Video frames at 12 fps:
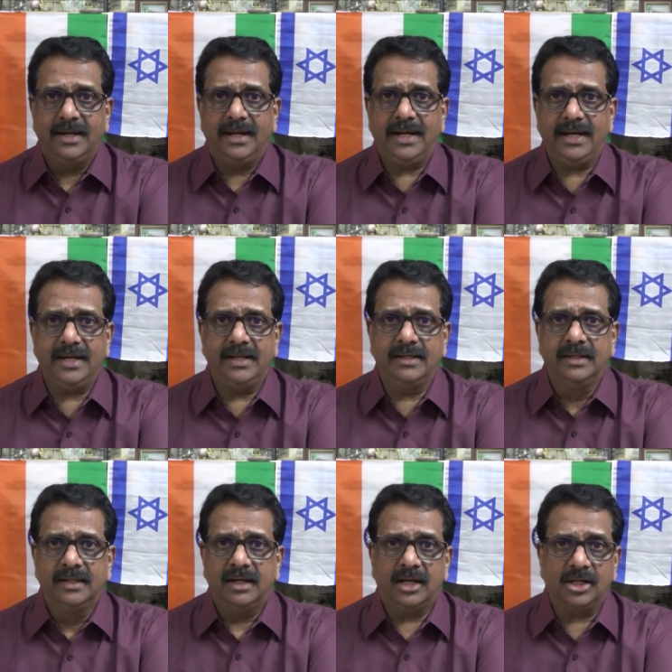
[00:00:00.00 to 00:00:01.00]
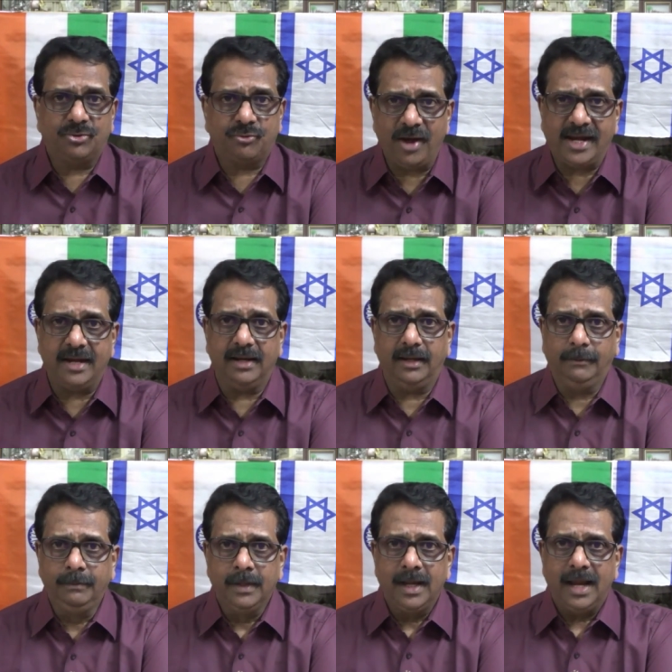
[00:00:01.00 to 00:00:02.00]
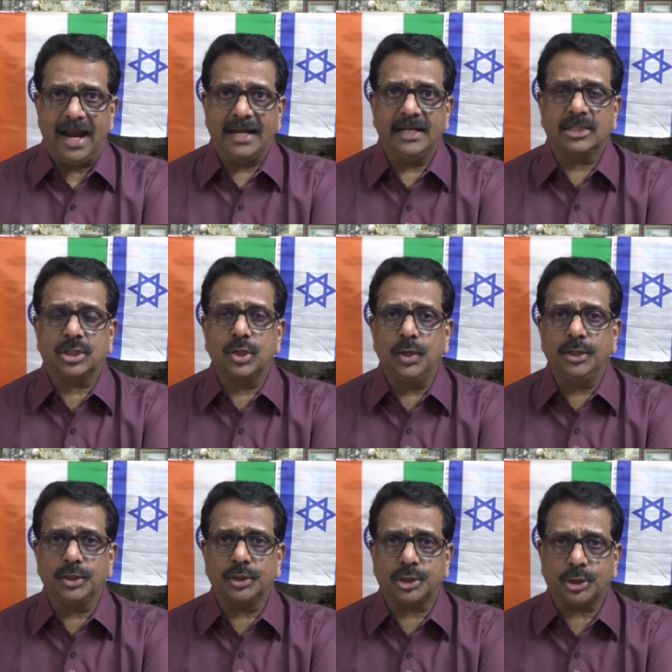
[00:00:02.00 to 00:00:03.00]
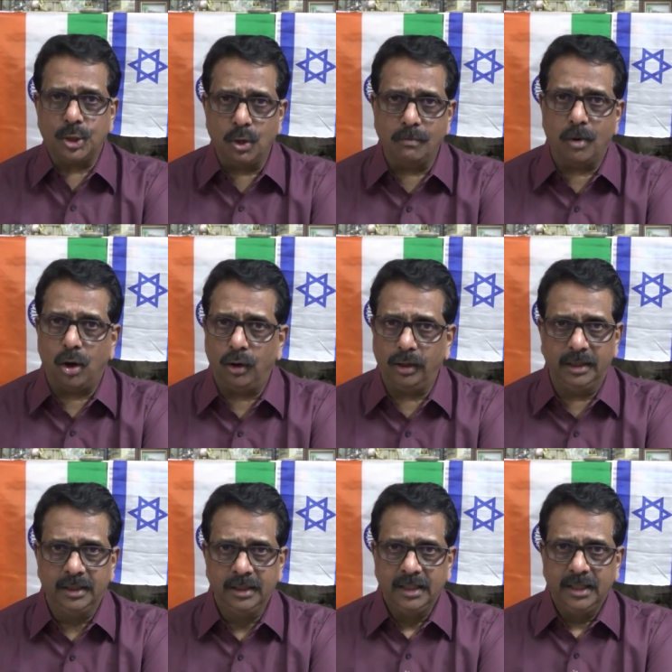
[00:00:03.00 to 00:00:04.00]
in a trickle and it's going to snowball